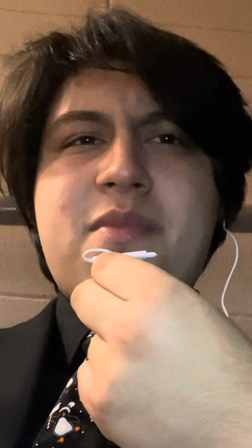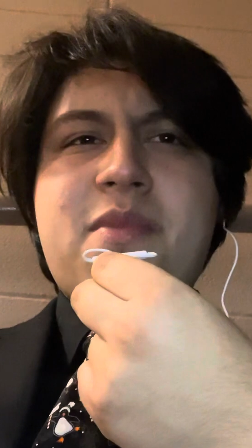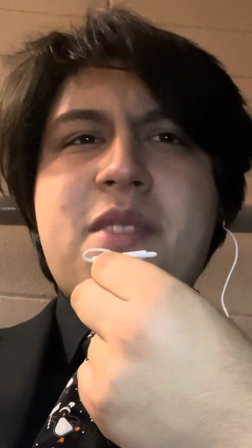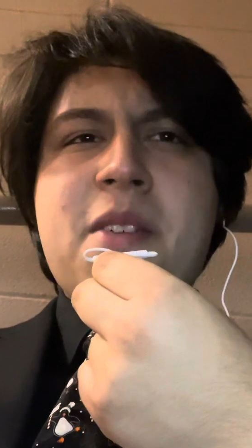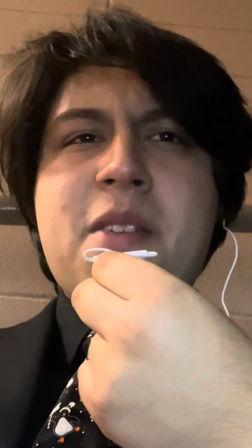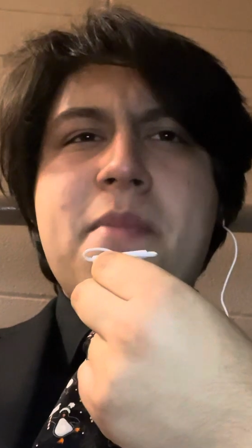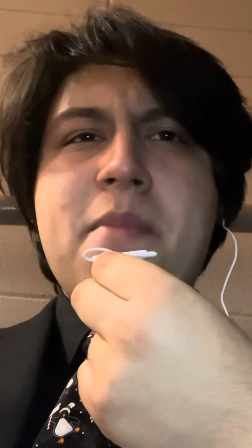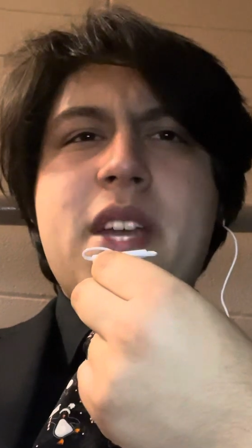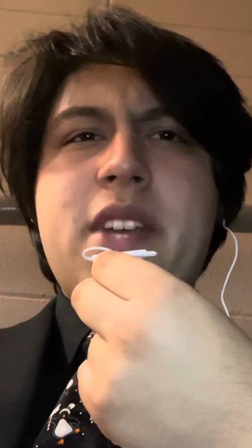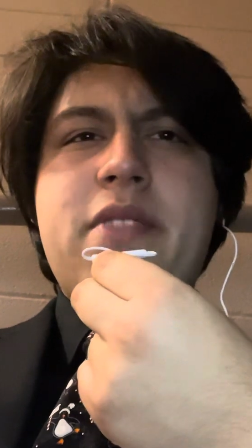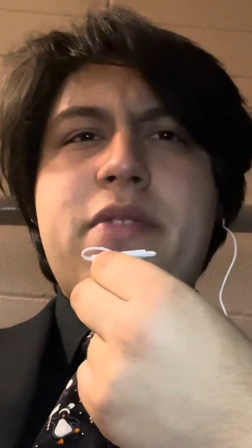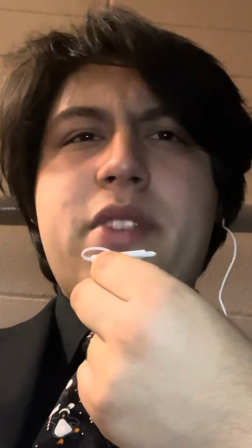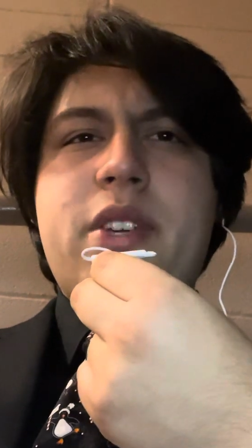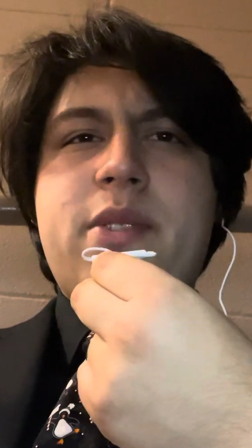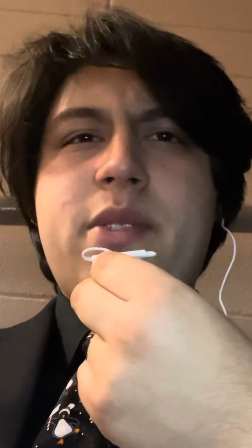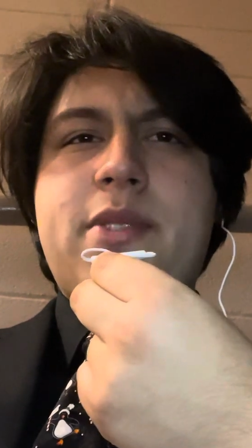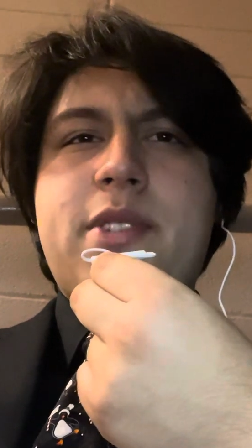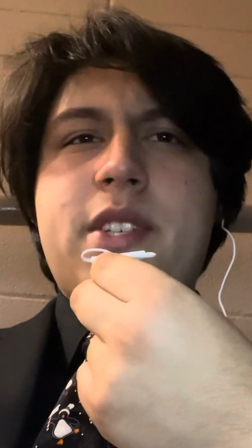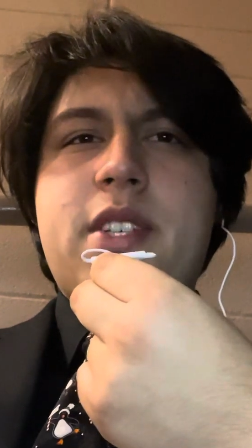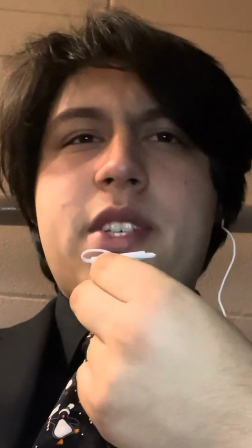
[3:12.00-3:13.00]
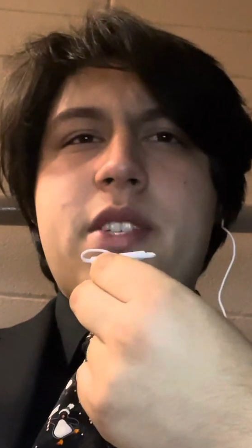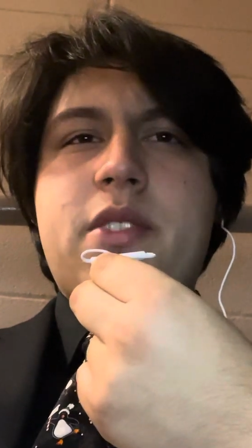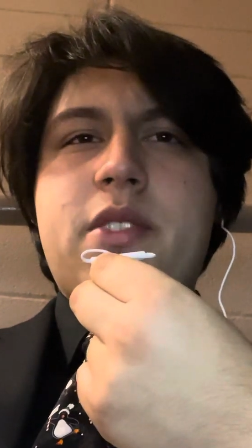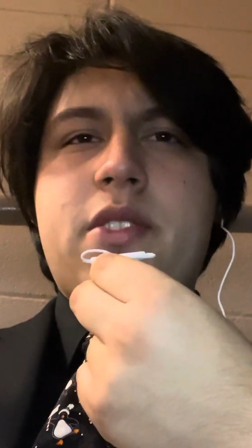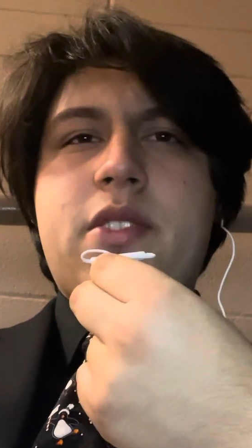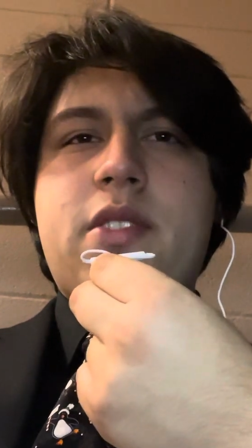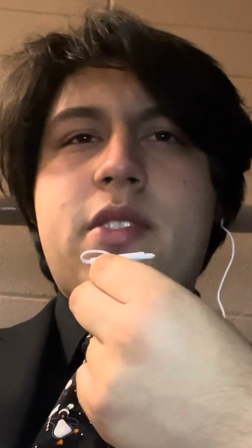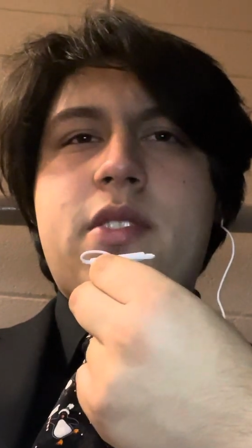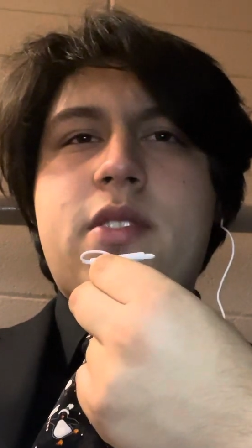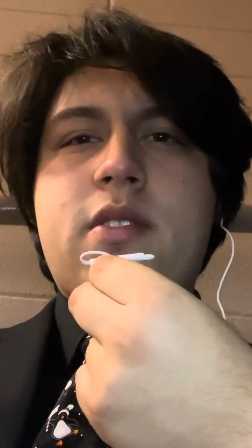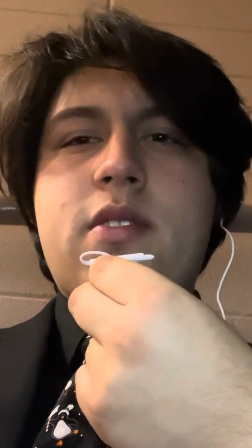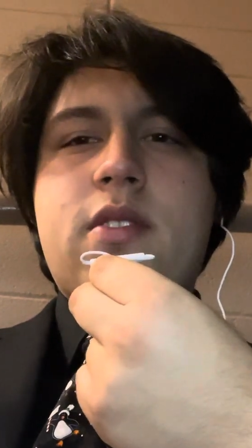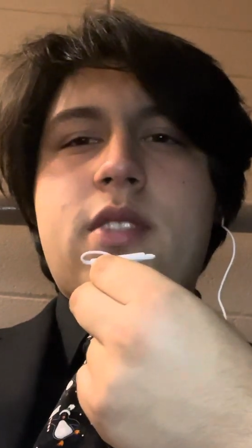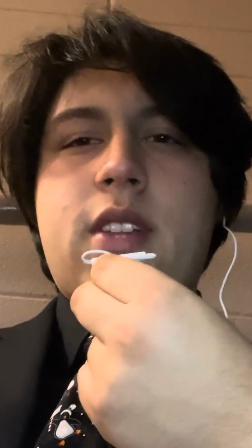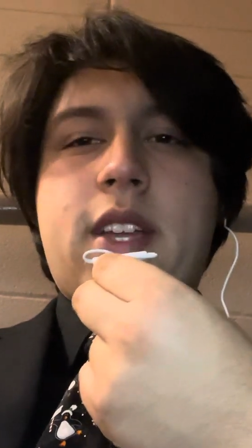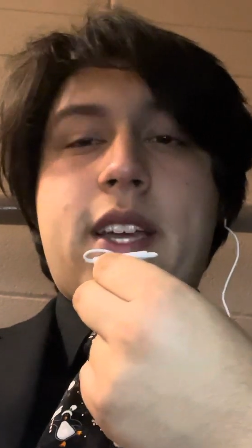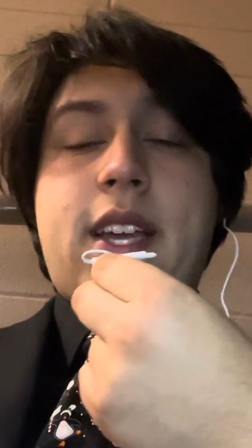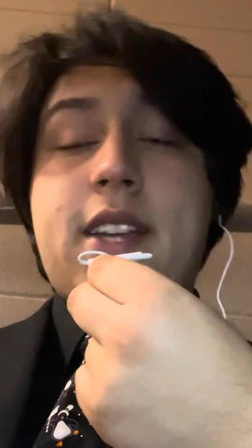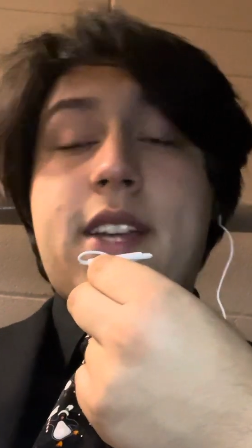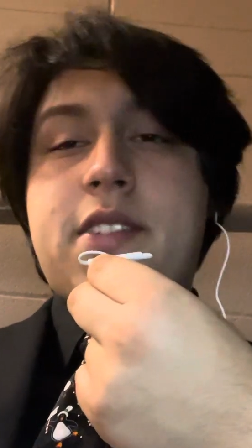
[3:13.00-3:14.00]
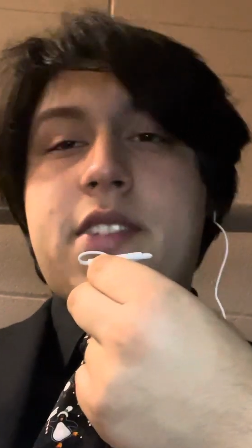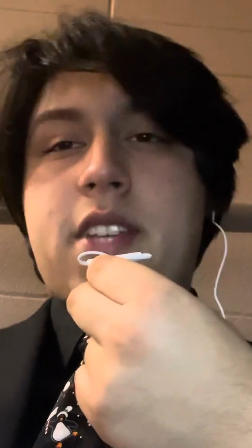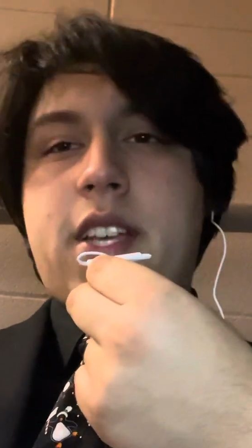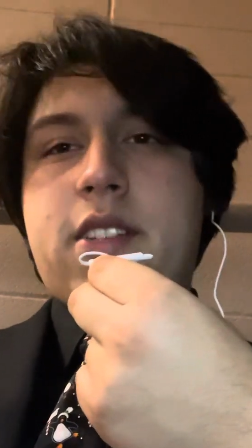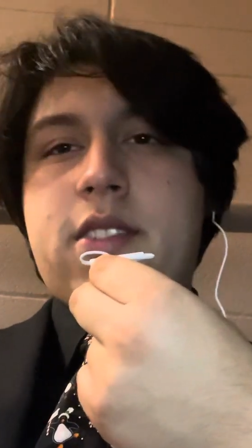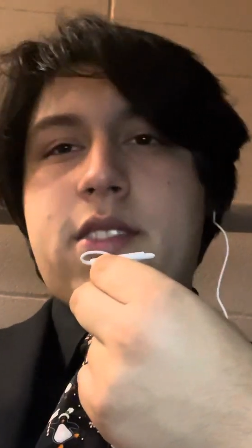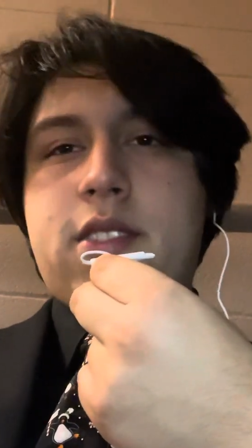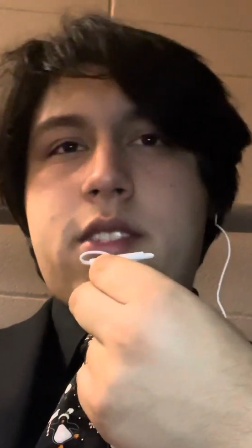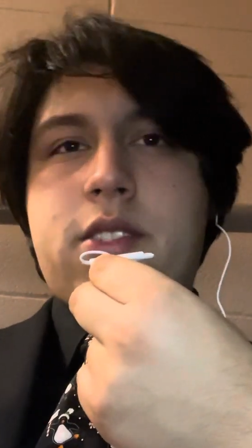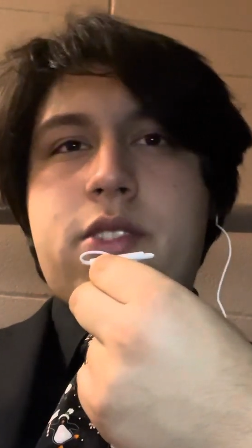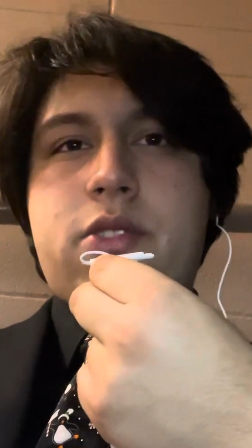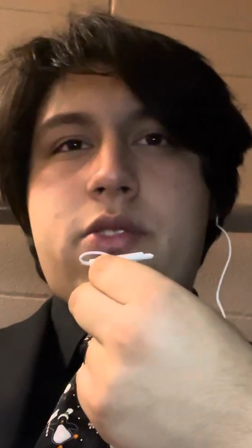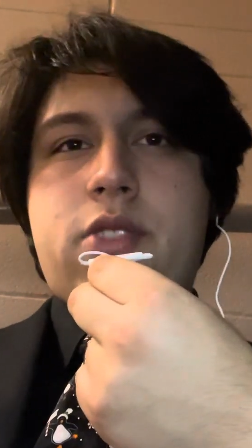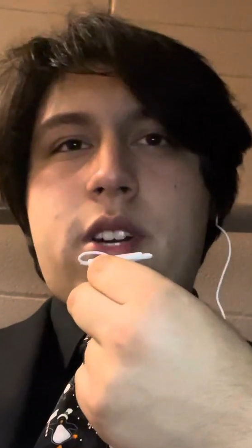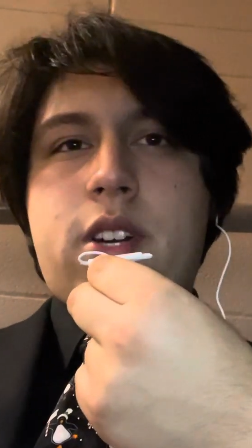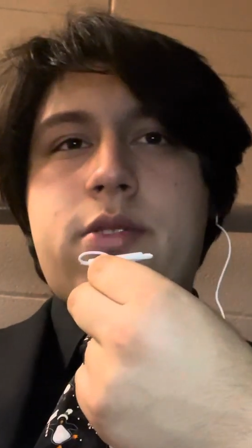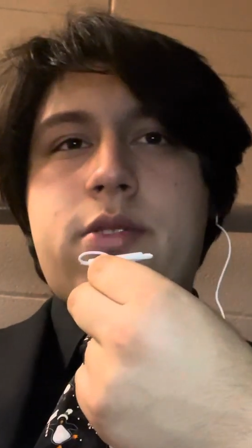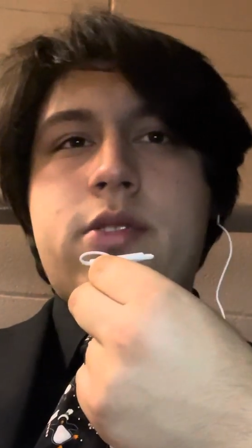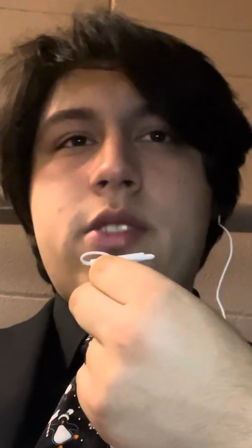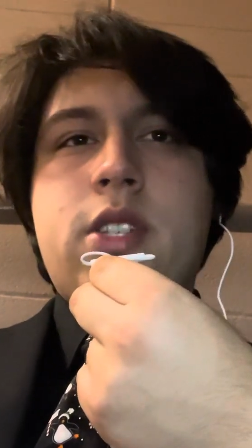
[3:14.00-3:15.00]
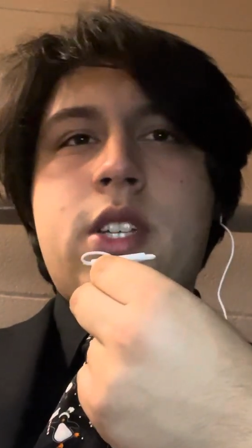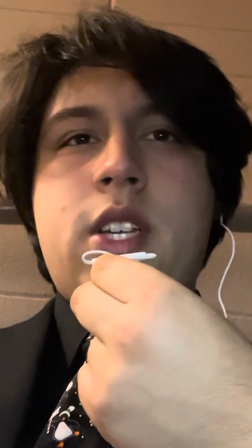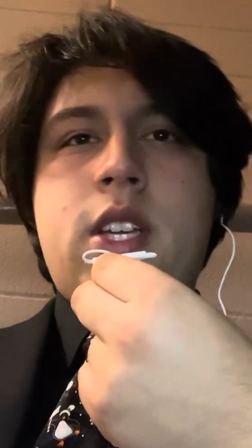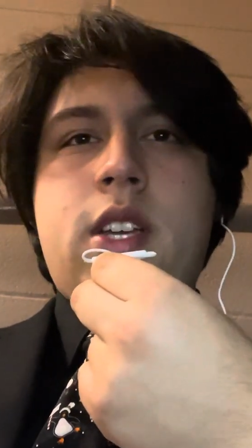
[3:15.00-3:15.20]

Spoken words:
main views is, like I said, the struggle.